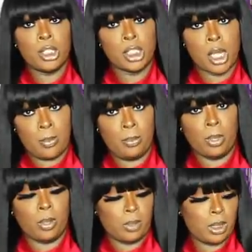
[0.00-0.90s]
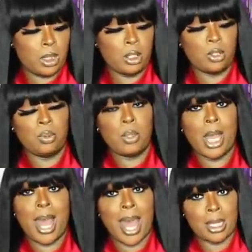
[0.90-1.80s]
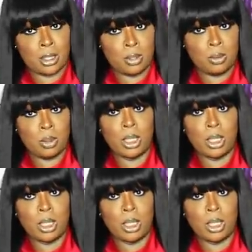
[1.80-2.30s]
shapewear with this you got to